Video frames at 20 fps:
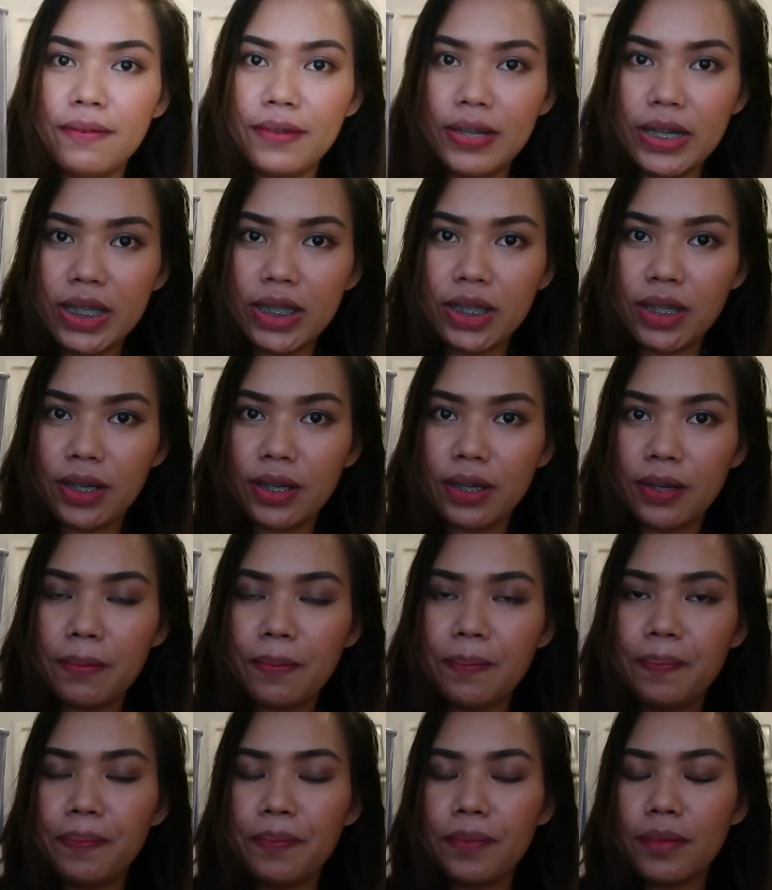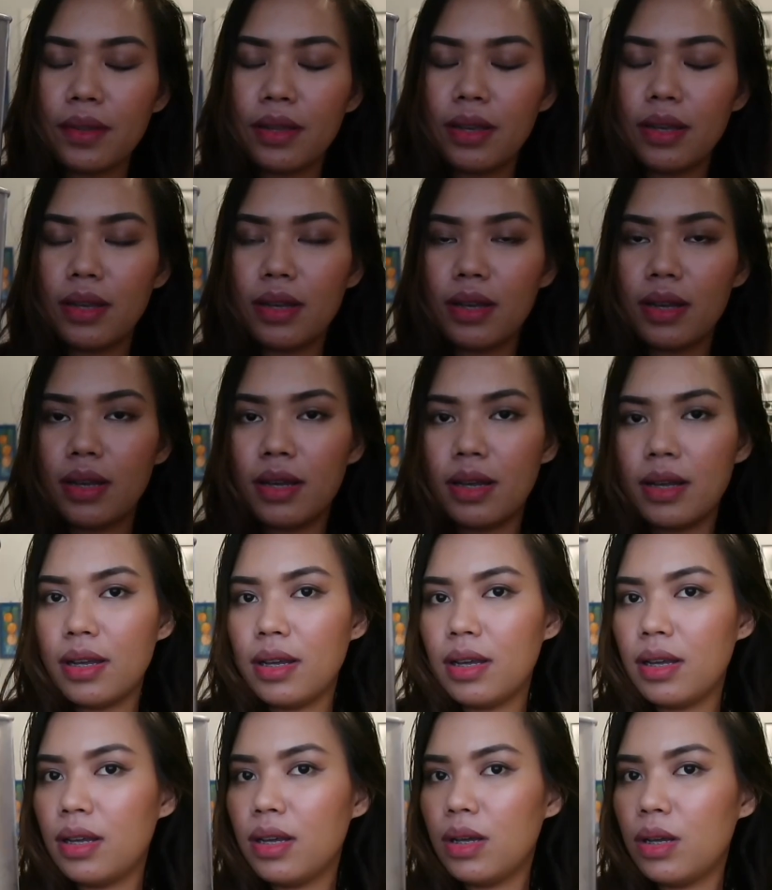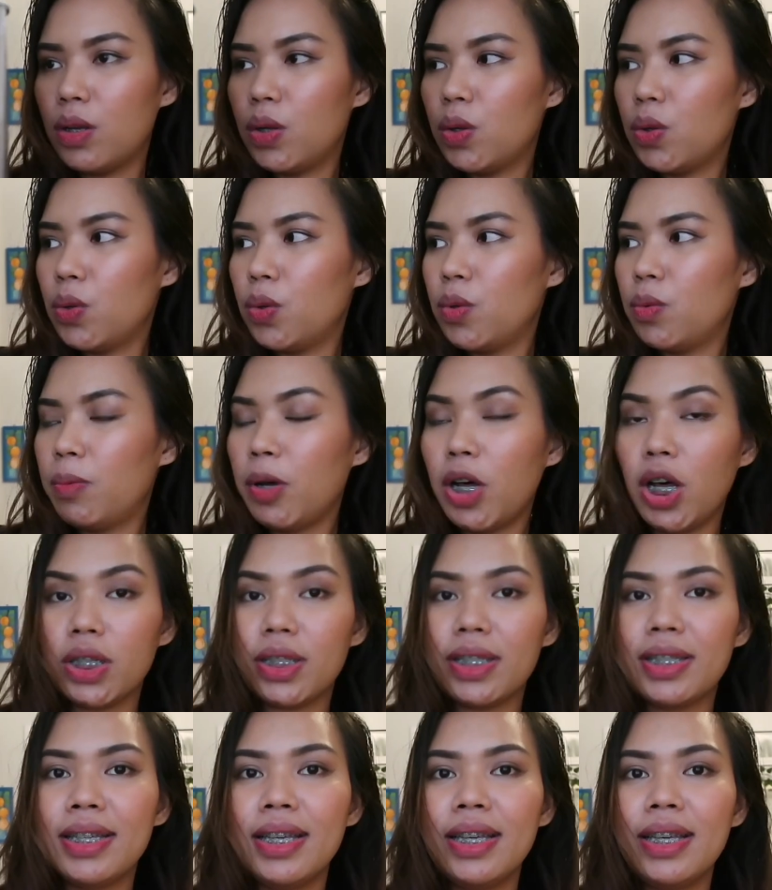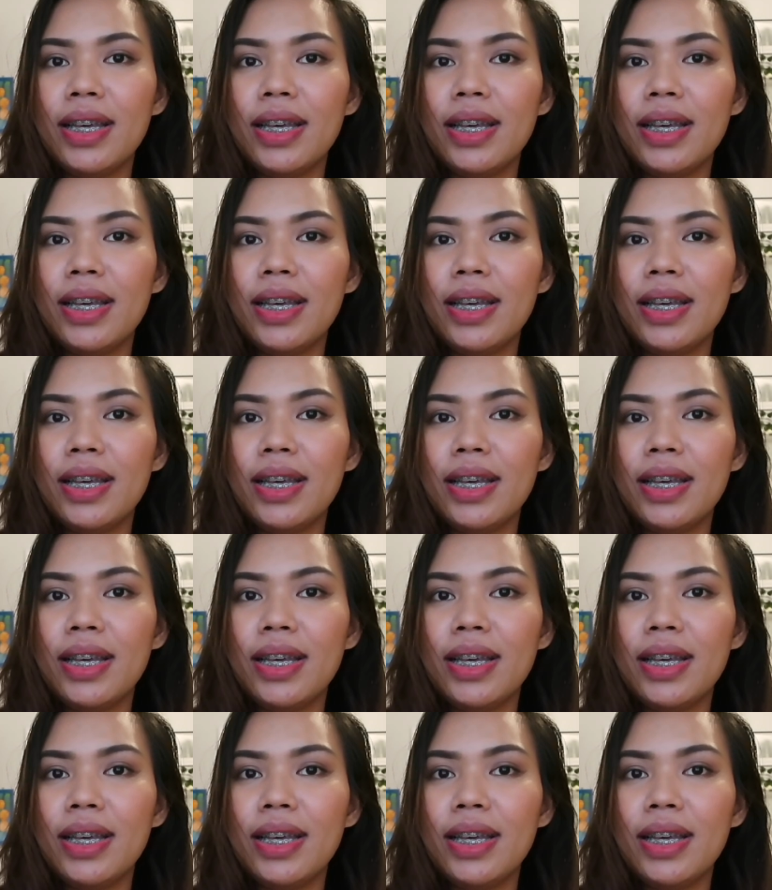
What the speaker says: liter pot.